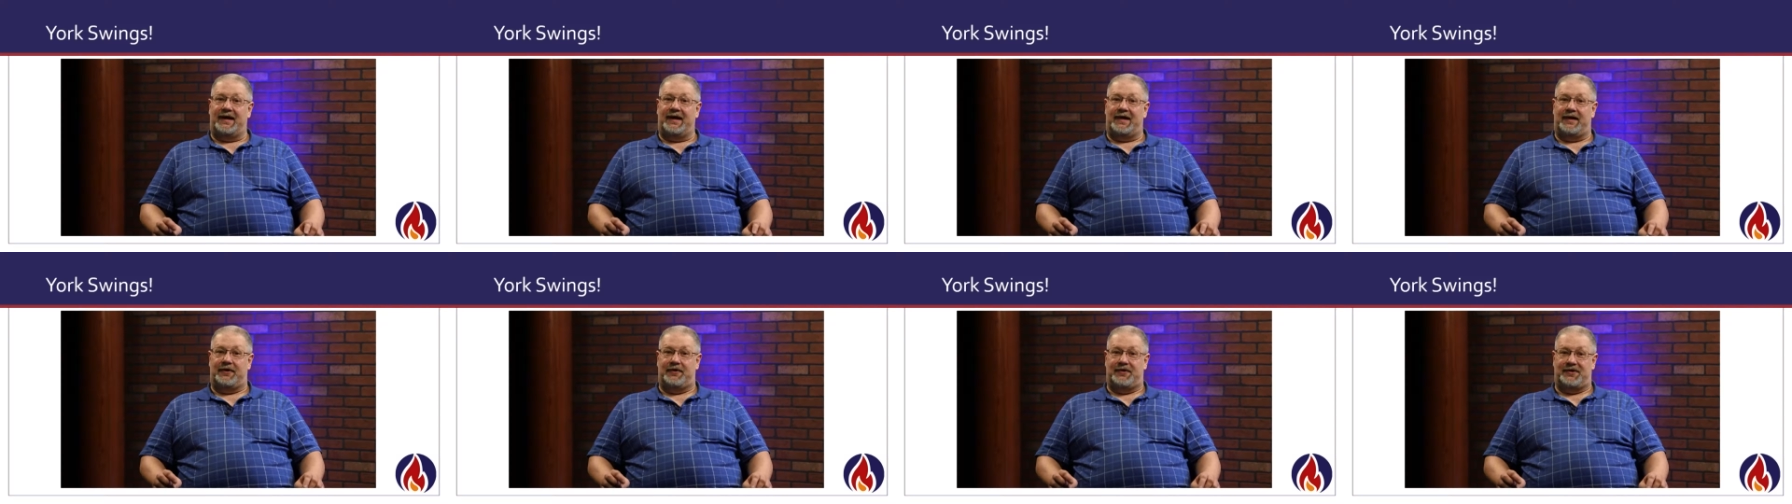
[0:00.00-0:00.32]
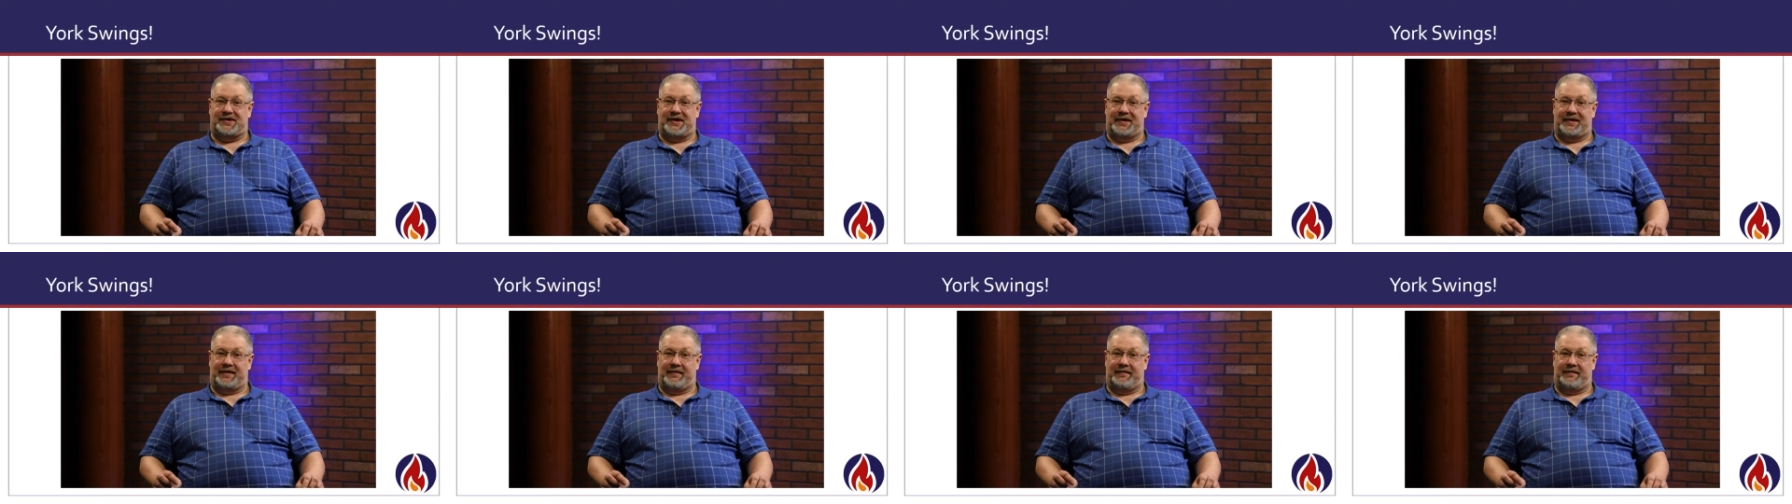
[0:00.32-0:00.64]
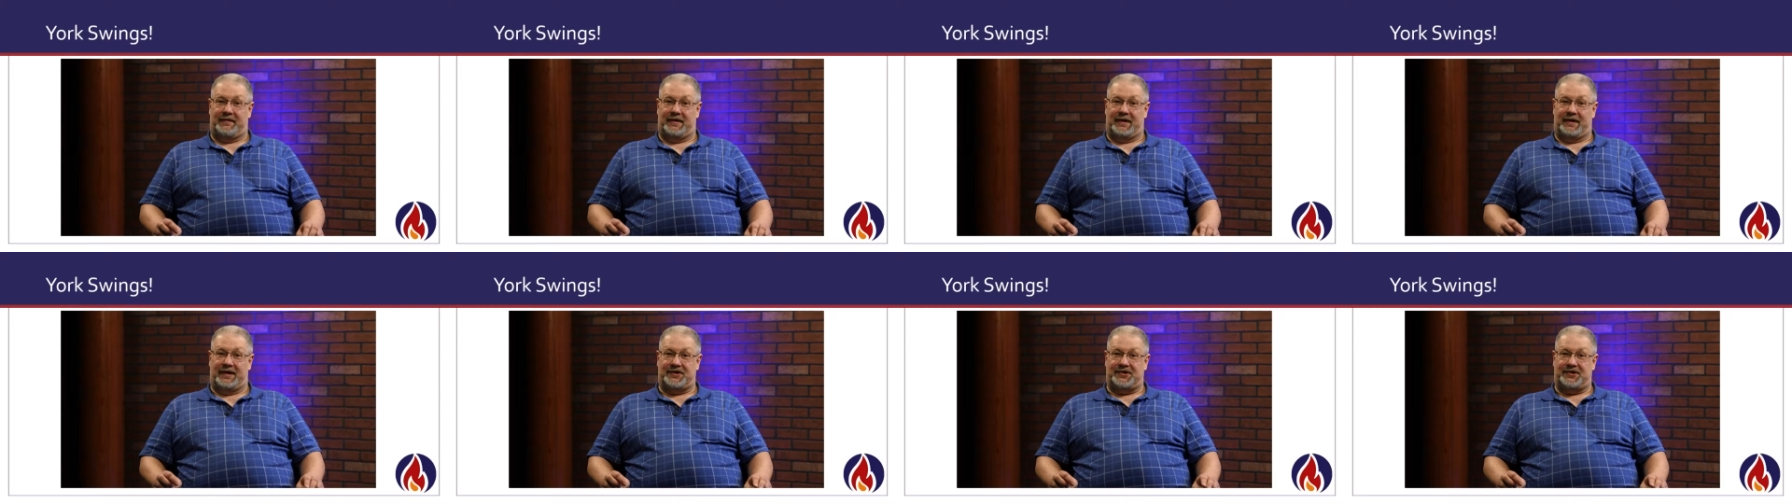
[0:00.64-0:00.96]
using the
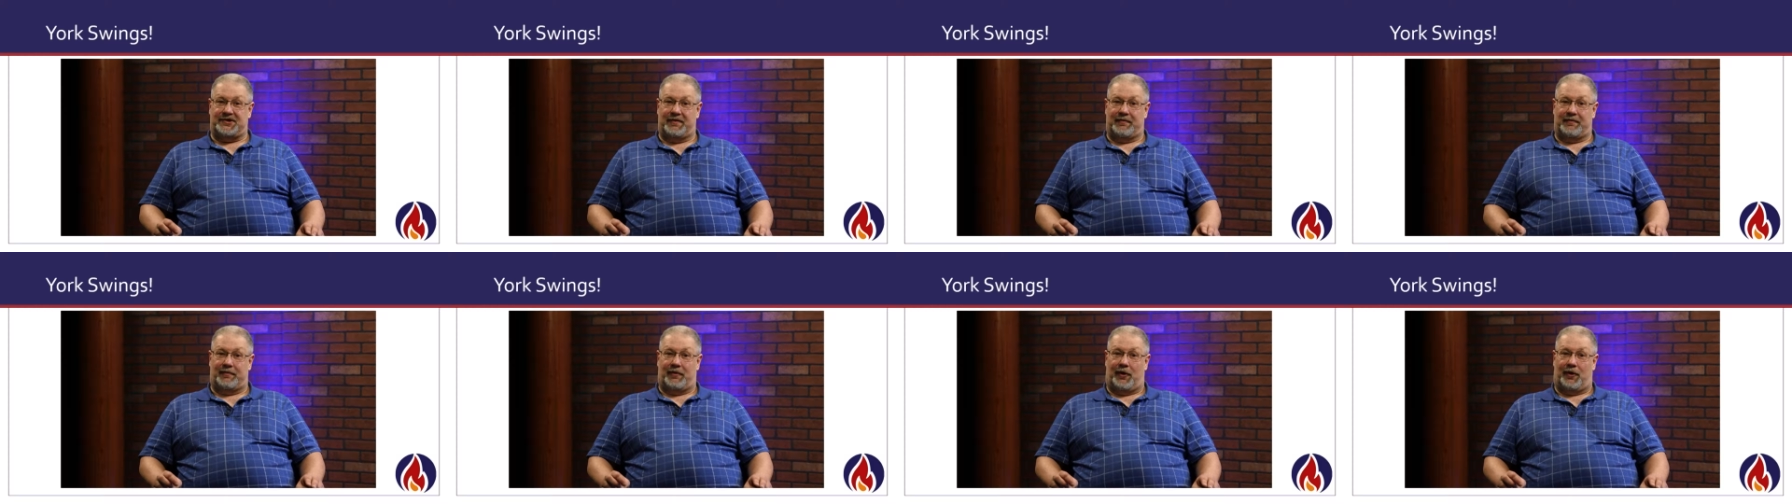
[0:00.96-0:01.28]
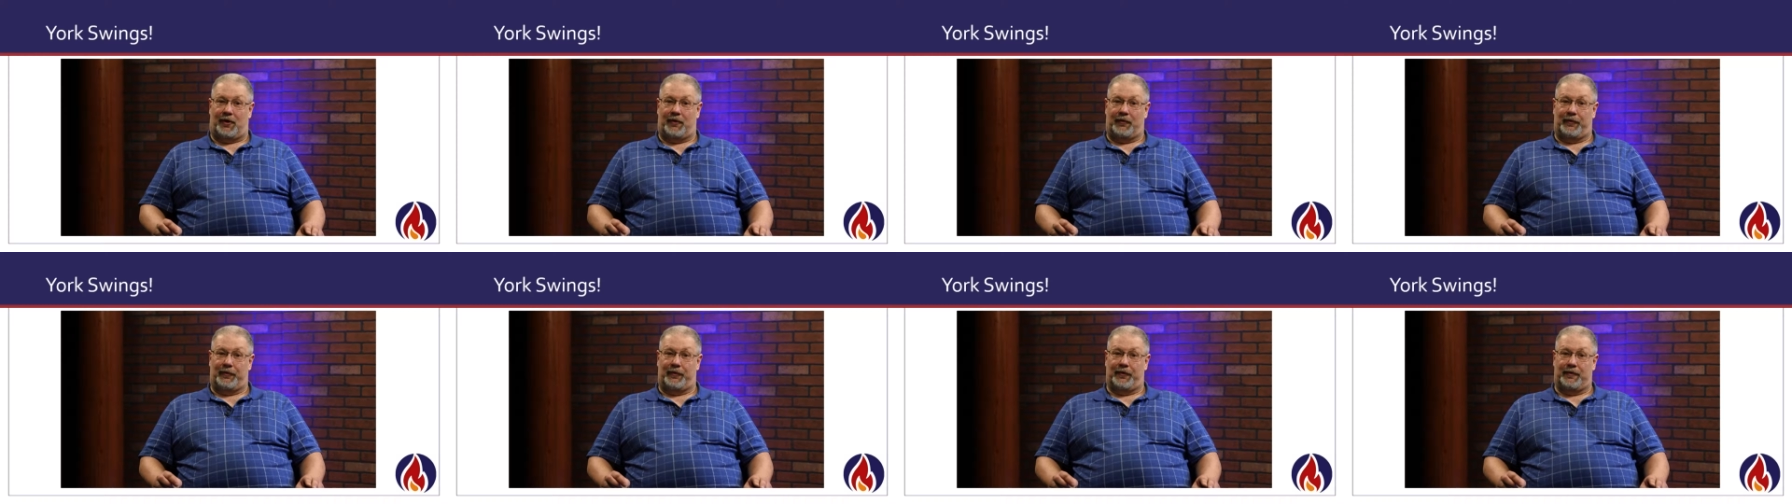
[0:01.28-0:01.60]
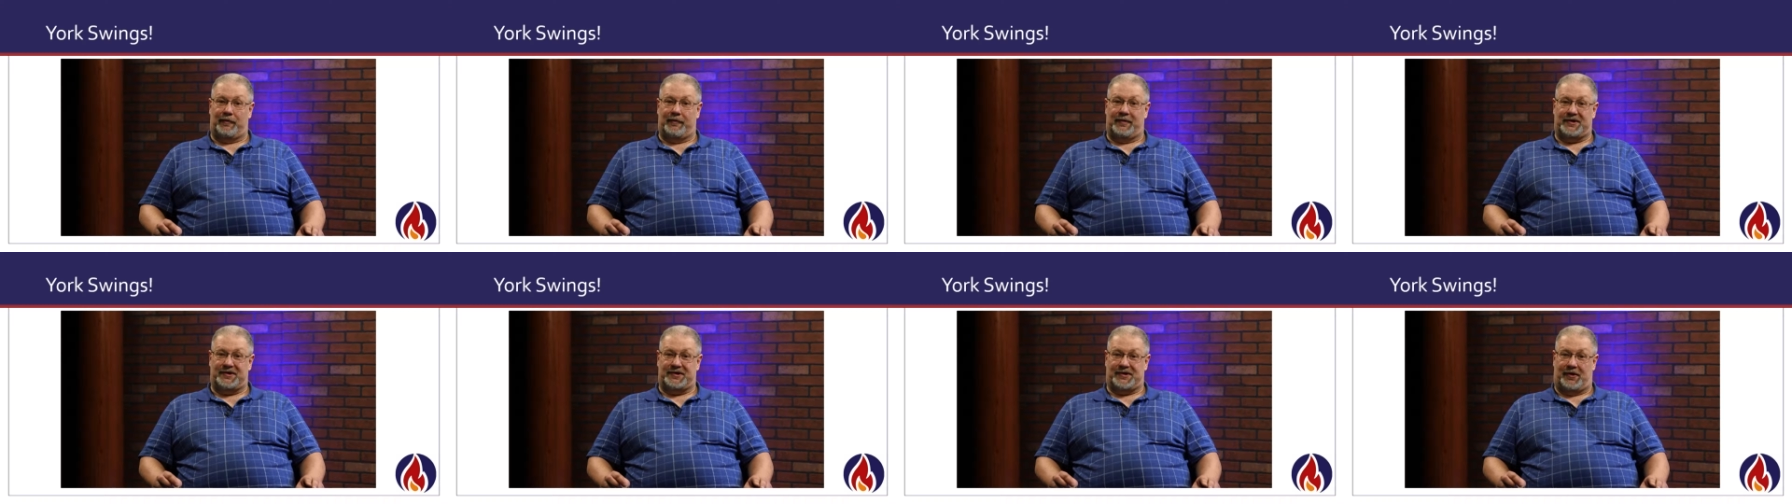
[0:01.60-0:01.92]
Valencia
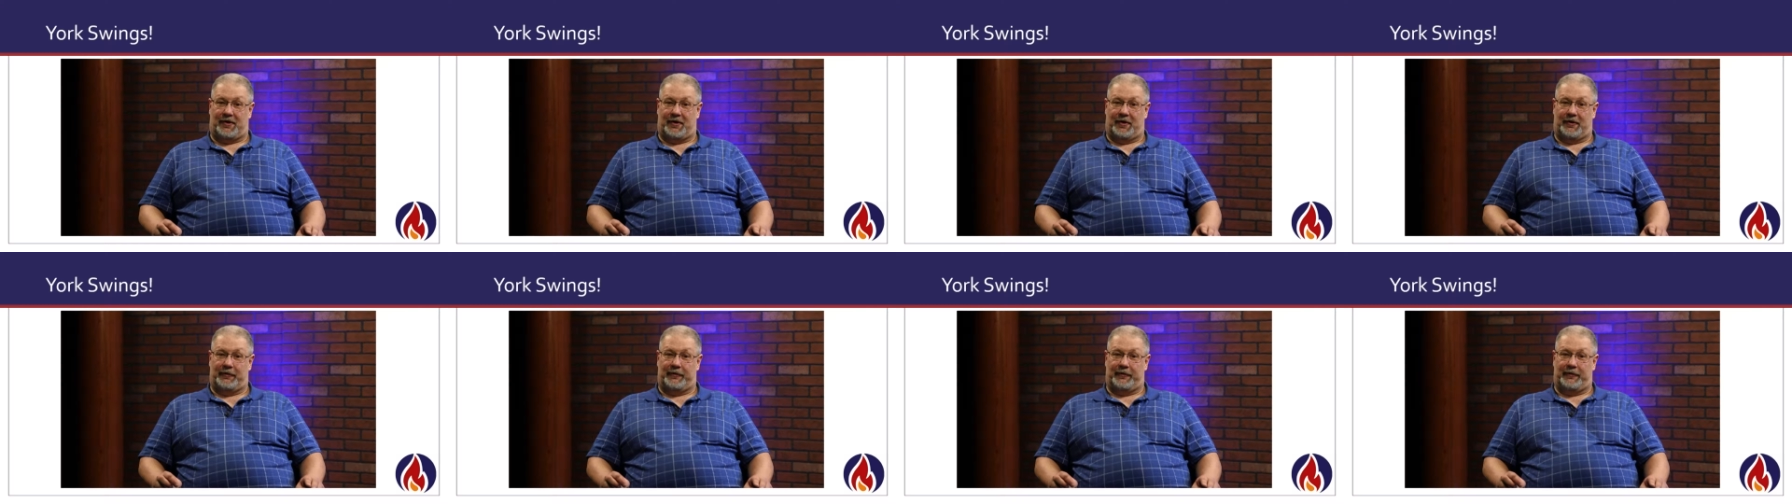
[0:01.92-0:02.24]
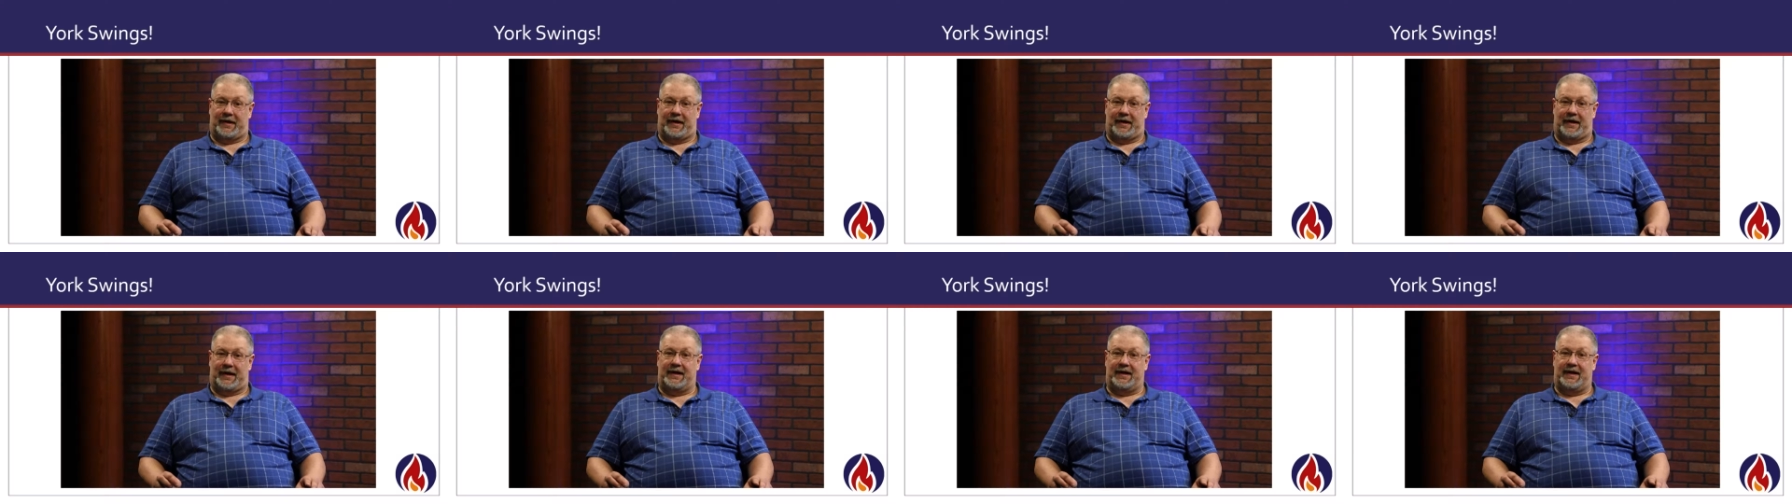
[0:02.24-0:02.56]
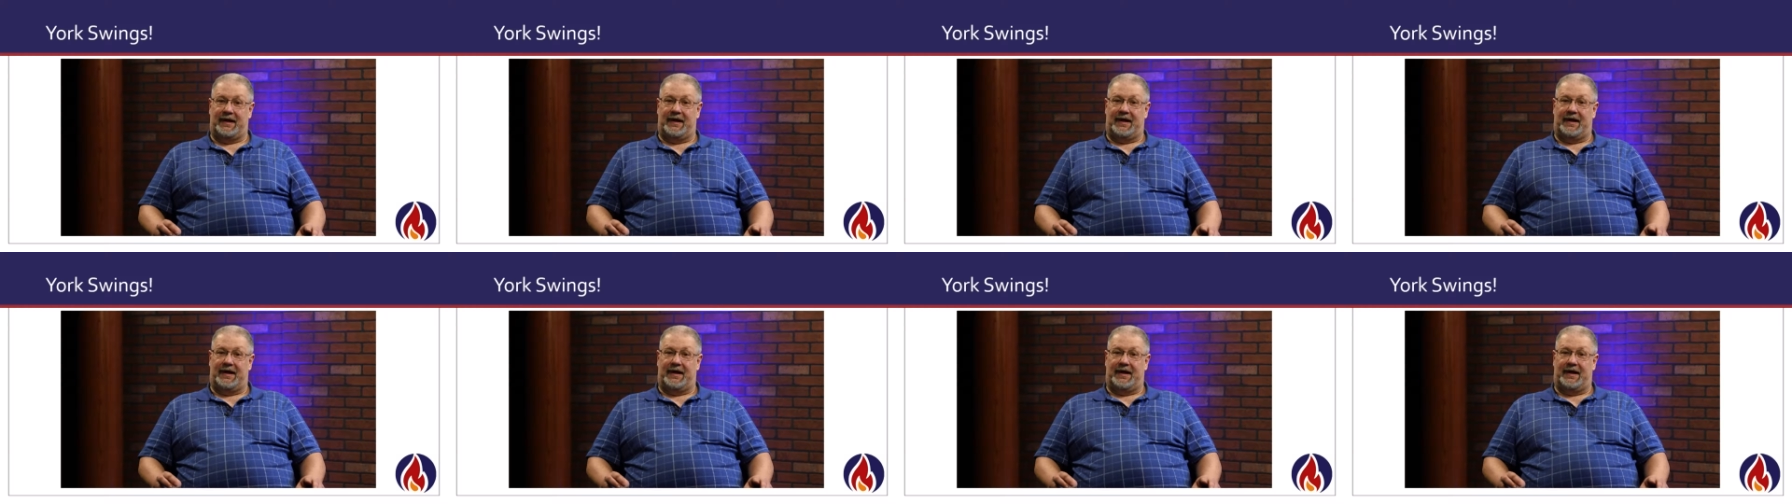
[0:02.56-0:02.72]
Ballroom as our, uh,